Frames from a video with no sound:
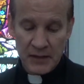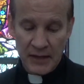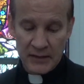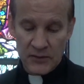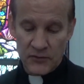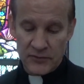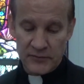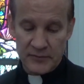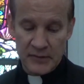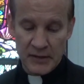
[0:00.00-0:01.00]
And
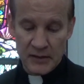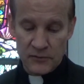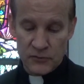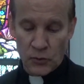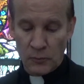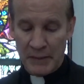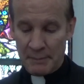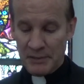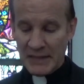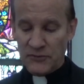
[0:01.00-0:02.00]
the total
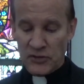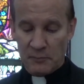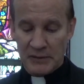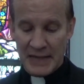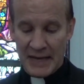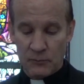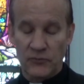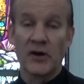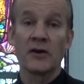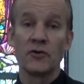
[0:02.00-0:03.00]
population of Milan
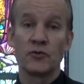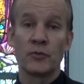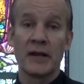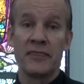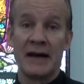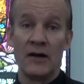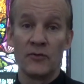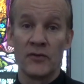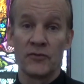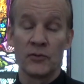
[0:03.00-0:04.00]
was
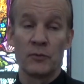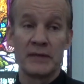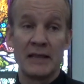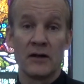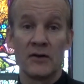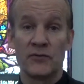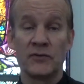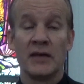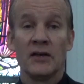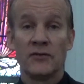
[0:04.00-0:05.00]
120,000. So when they
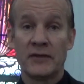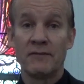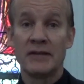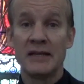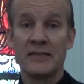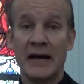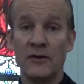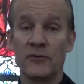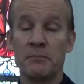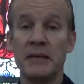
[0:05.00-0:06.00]
lost
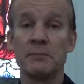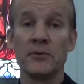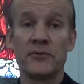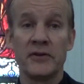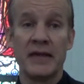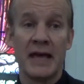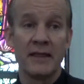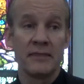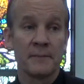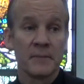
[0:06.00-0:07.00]
17,000 people to
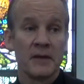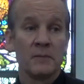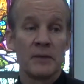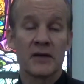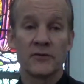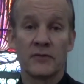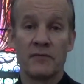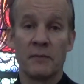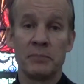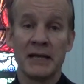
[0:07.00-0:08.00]
death because of
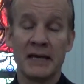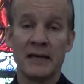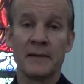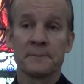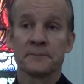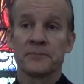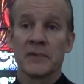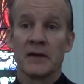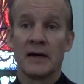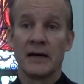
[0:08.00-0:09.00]
the plague,
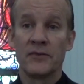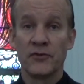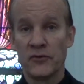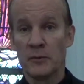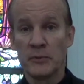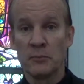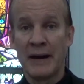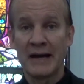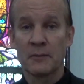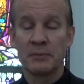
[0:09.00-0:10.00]
this is the
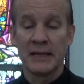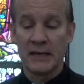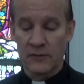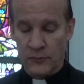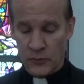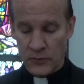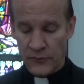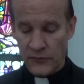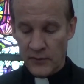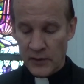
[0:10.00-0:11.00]
bubonic plague, of
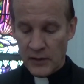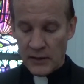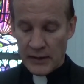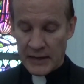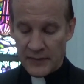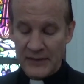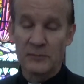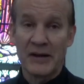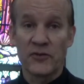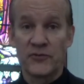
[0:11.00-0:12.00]
course, that's
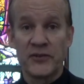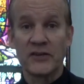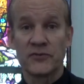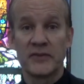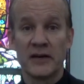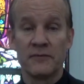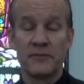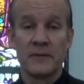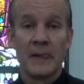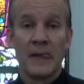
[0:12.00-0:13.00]
about 1/6
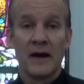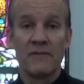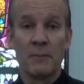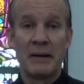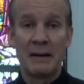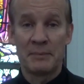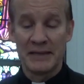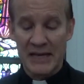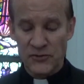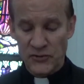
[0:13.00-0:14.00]
of the
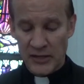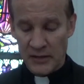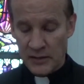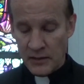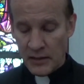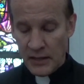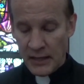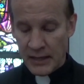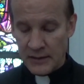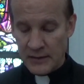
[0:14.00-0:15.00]
population.
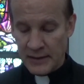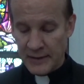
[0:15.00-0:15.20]
And